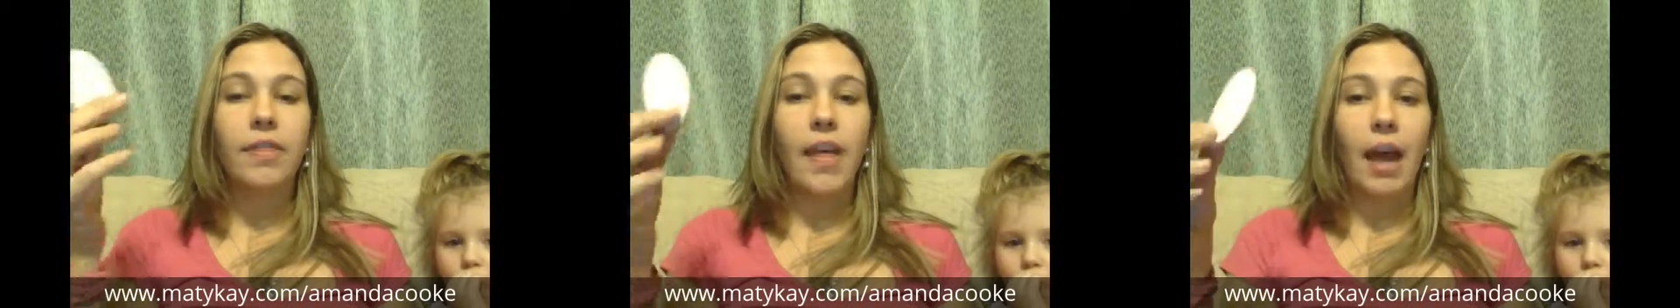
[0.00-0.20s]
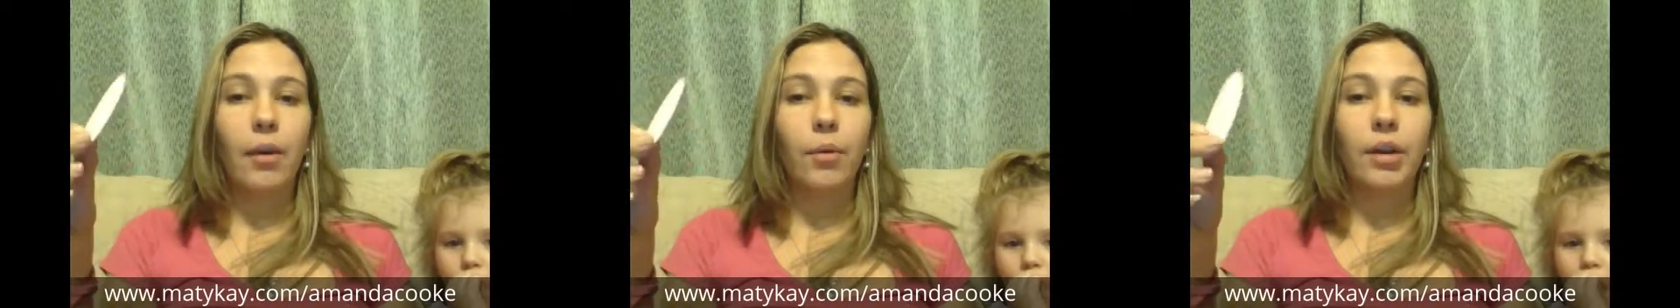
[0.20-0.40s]

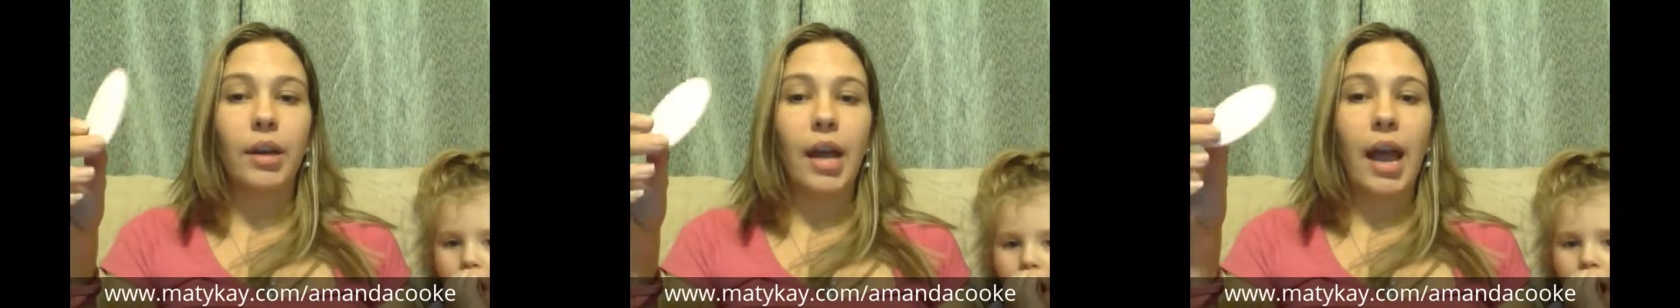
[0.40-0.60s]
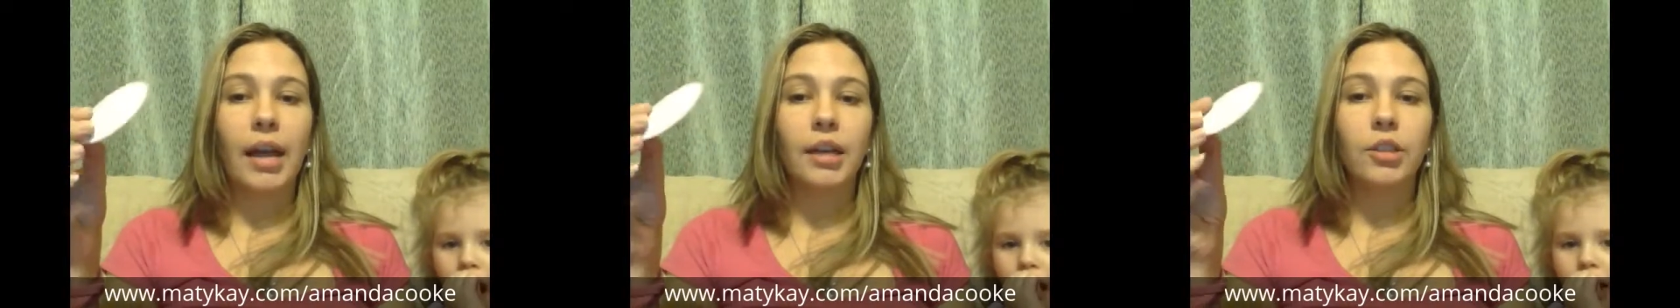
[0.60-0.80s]
that would
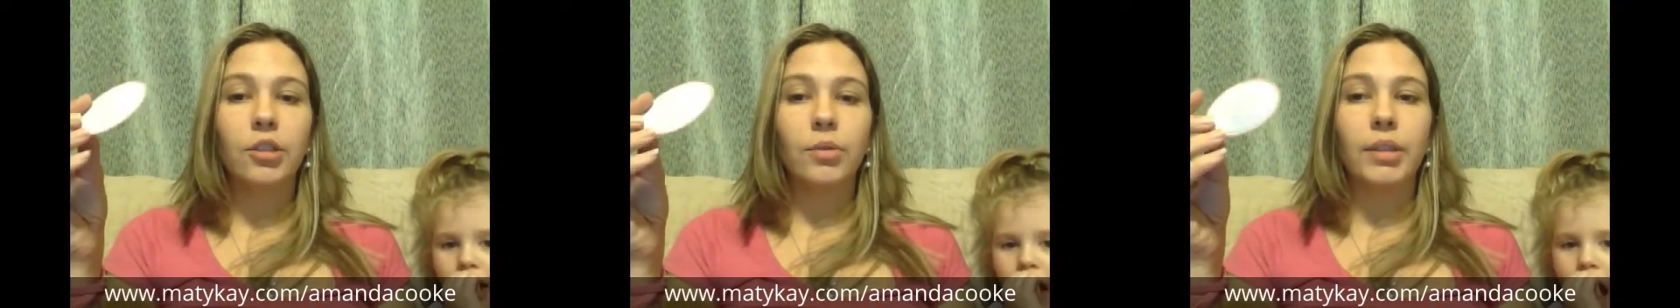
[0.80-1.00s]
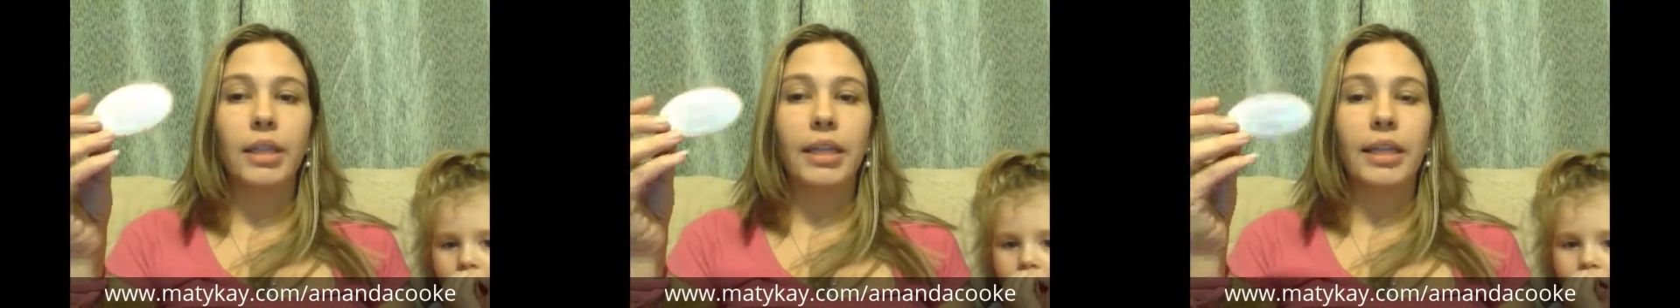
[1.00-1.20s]

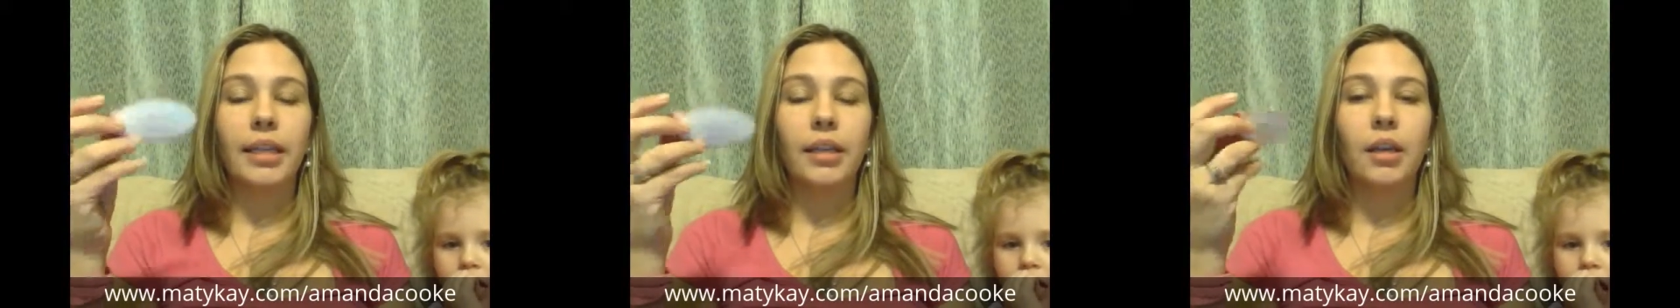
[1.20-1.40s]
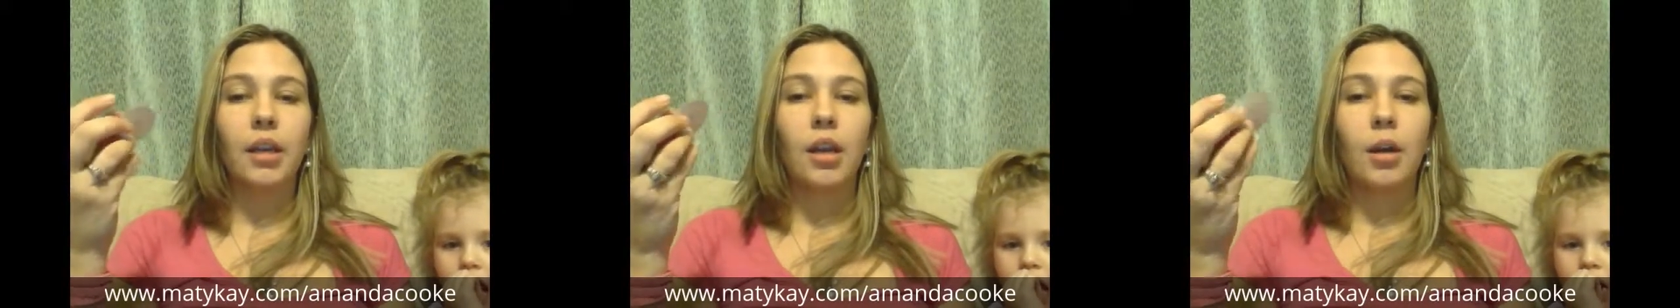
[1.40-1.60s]

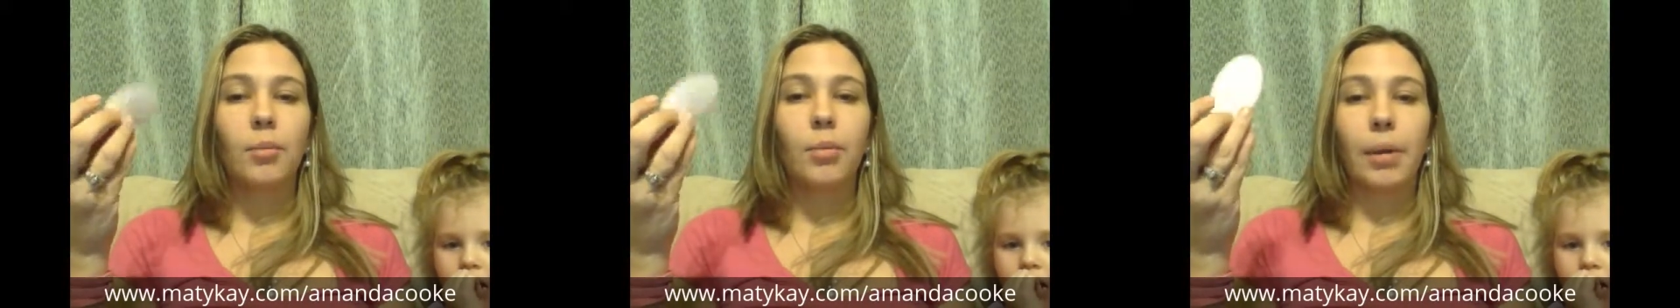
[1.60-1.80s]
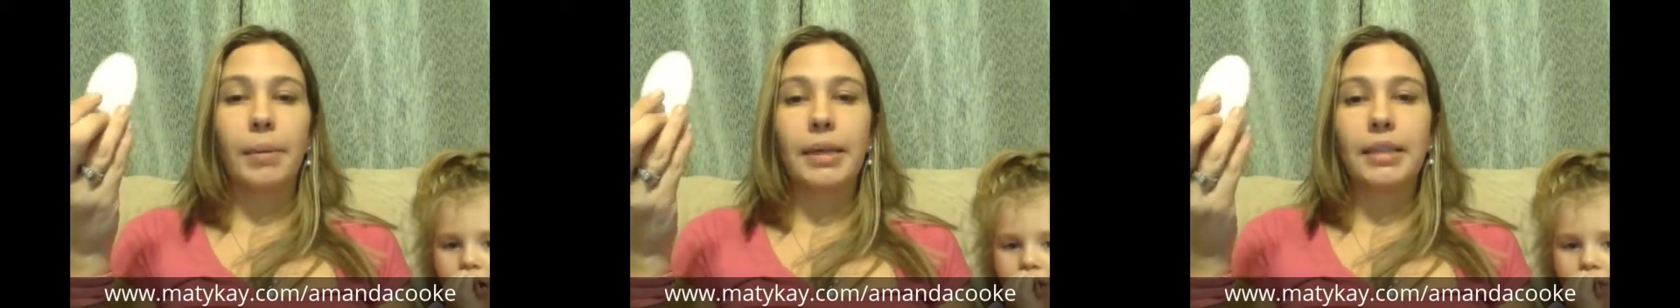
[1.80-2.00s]
actually
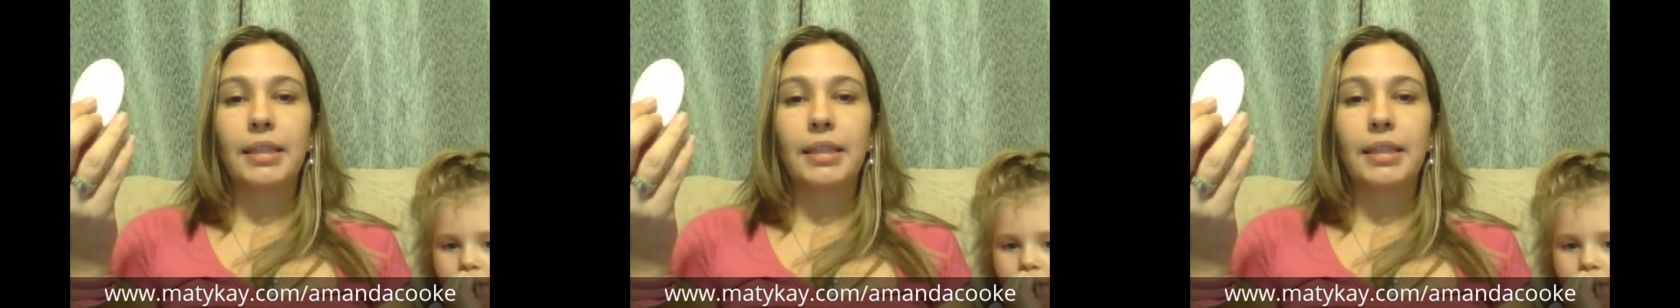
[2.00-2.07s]
probably